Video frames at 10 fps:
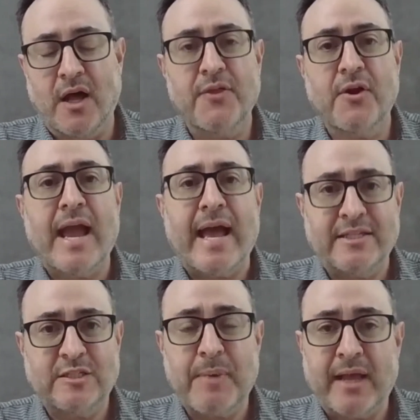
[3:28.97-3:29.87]
other
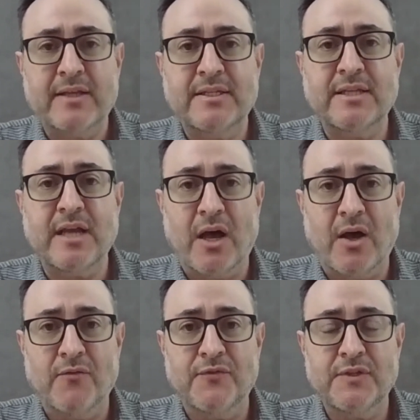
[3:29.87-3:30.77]
aspects
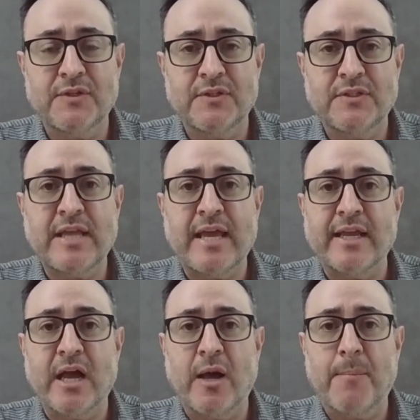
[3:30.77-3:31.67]
of
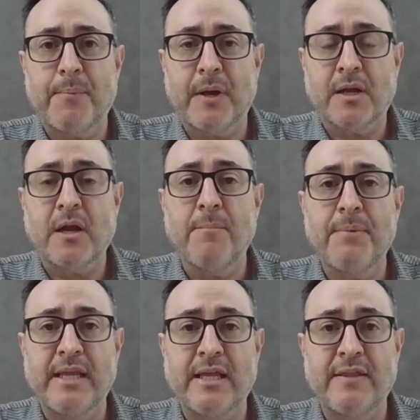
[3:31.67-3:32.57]
setting up a
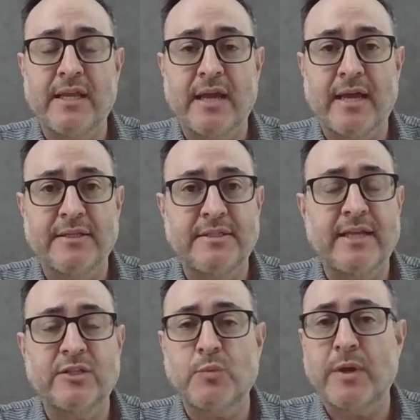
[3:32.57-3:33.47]
company in the United
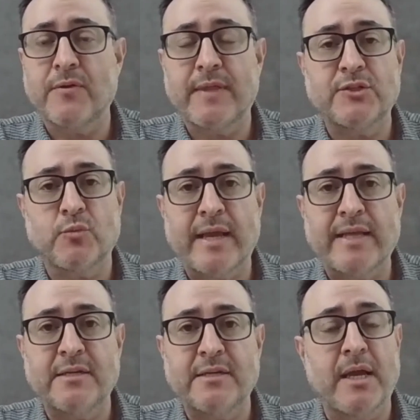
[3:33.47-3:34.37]
States, whether that's
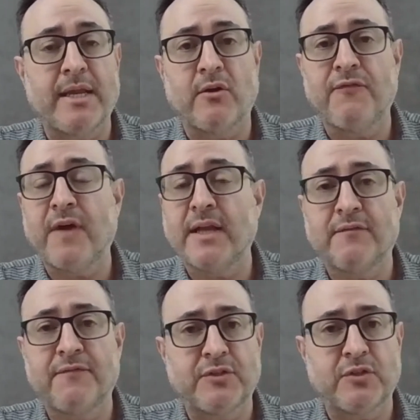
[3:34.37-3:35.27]
raising money or
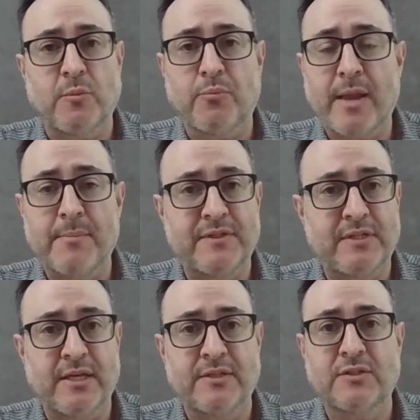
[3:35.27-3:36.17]
finding physical
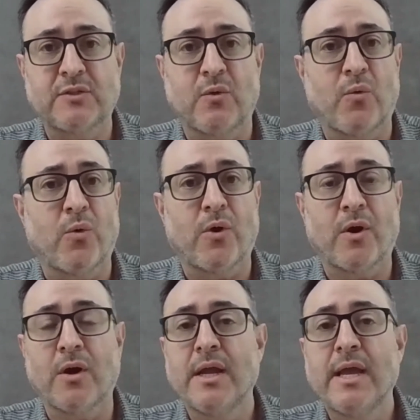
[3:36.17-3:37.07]
premises
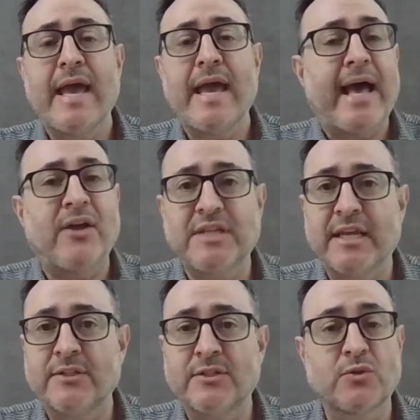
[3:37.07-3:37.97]
or
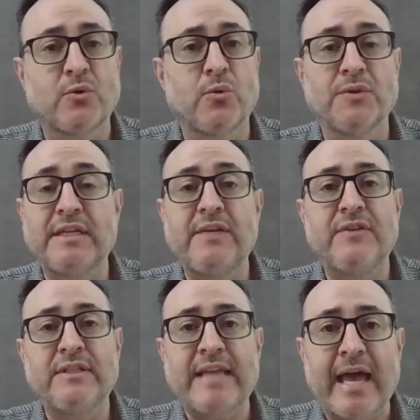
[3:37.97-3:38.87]
housing and schools and
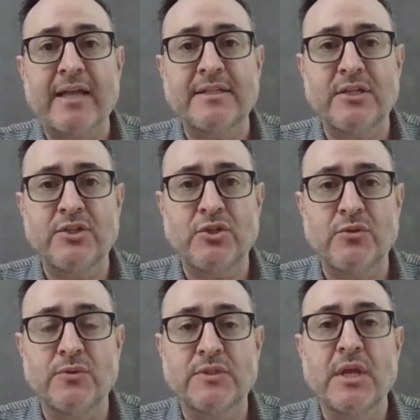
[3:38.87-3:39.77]
even tax
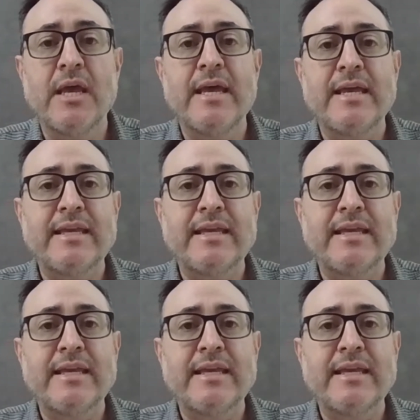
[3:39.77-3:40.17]
issues,